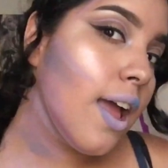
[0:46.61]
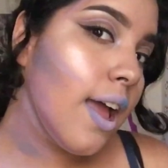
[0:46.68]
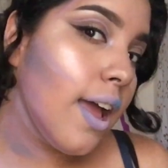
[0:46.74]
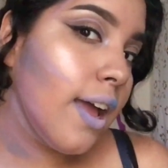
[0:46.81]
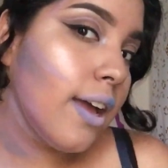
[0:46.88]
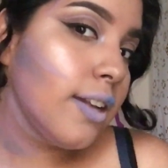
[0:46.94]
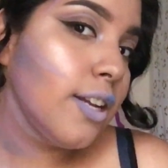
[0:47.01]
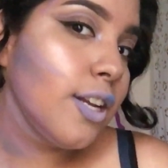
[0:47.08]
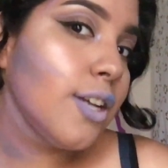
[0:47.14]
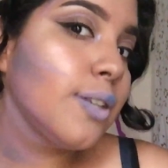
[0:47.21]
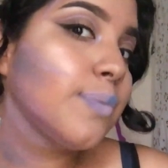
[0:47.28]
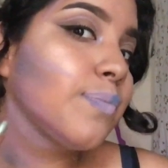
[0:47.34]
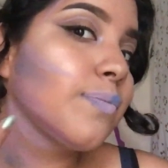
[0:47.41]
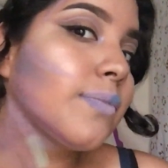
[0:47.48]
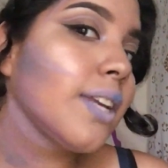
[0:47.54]
And you
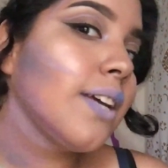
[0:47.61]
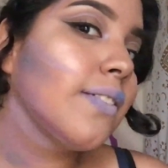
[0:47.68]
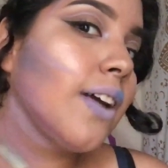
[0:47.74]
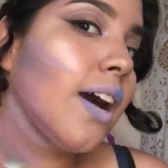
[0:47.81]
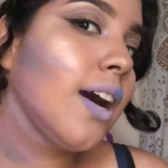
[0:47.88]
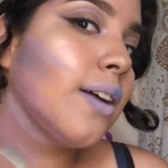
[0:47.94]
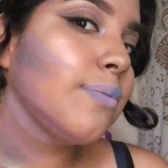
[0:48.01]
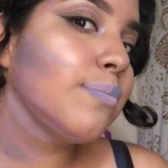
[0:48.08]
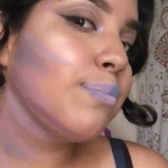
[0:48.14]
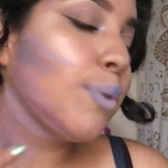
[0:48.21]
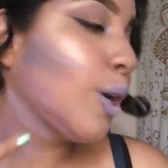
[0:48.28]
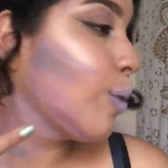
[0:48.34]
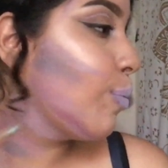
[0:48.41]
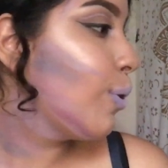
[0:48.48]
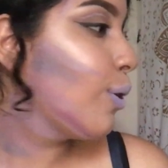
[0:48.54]
know, I've got
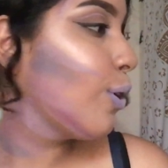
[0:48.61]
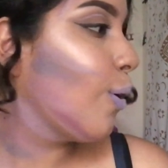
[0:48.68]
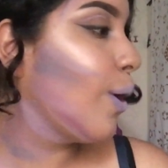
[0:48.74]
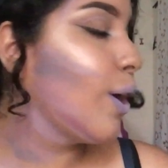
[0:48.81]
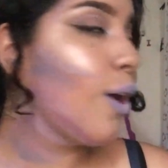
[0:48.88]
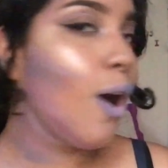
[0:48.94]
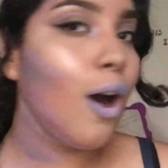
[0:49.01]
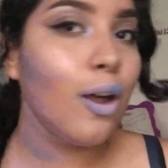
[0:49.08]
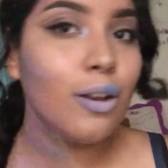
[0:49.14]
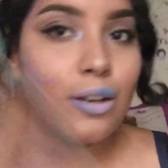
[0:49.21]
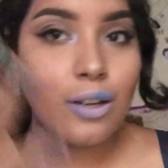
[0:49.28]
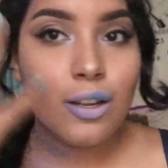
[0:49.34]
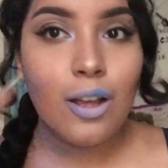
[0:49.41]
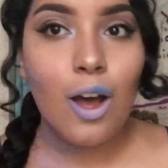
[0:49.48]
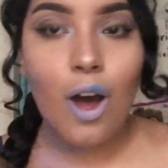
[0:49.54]
purple going
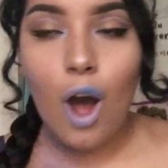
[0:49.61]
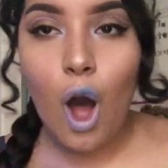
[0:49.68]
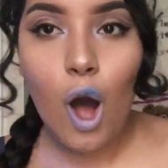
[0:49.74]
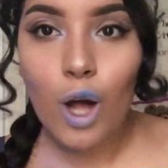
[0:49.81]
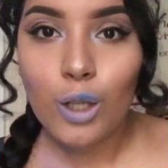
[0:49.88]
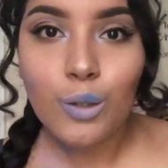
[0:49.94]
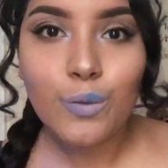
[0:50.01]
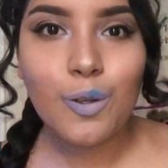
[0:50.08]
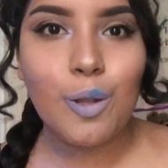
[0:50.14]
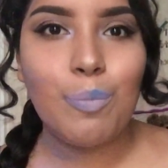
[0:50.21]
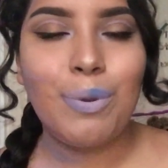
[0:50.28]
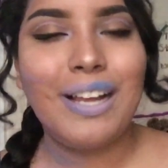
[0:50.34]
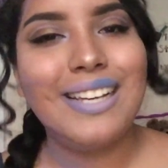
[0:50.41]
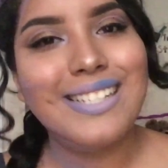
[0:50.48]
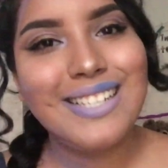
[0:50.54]
on all over the
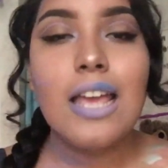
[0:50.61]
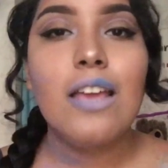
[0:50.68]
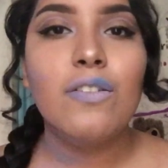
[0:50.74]
place.